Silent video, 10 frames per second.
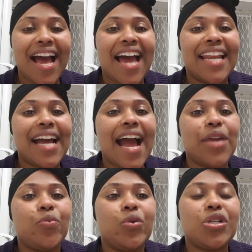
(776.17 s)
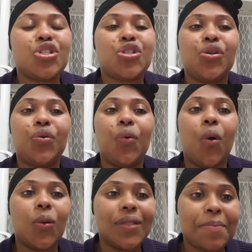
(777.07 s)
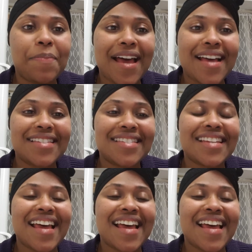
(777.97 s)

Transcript: And I wish you all the best